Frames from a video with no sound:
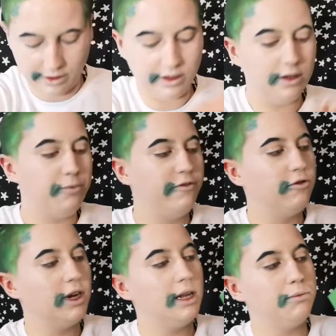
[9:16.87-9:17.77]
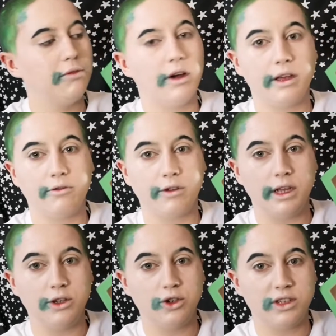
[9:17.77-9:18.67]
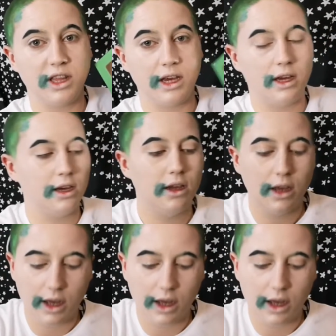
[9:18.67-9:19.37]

And there is a really bright green just there.